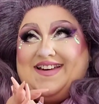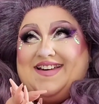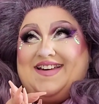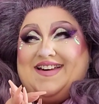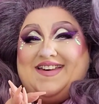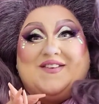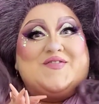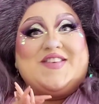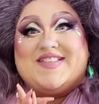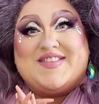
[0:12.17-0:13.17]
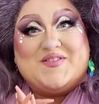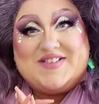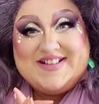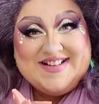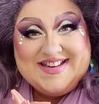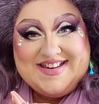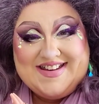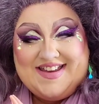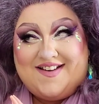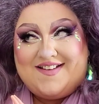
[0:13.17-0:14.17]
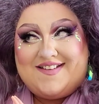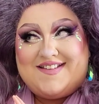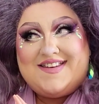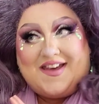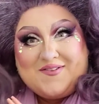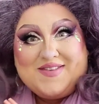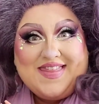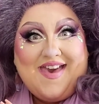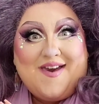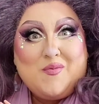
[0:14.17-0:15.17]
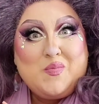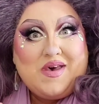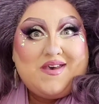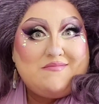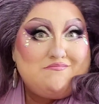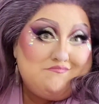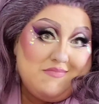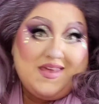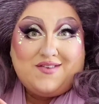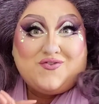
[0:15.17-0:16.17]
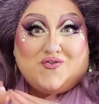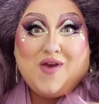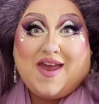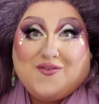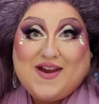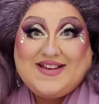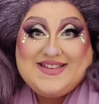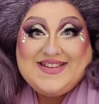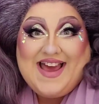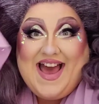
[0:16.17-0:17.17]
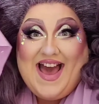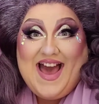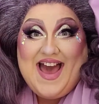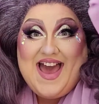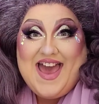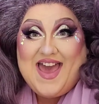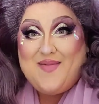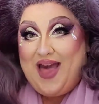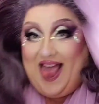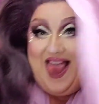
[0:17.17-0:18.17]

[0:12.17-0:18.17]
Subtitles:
It feels so good. Not only that, but it's Drag Race time.